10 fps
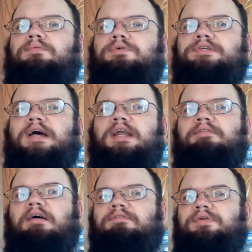was kind
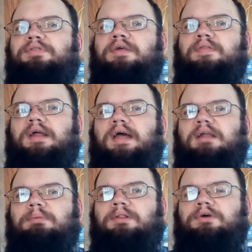of everything that I
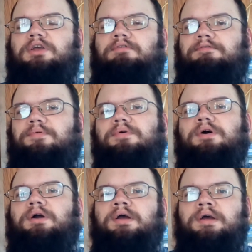had been looking
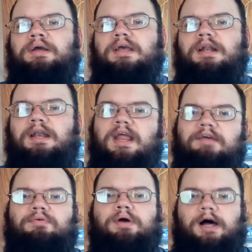for in a
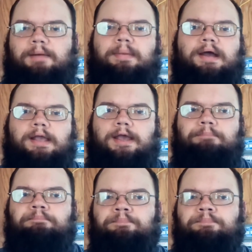naval combat game.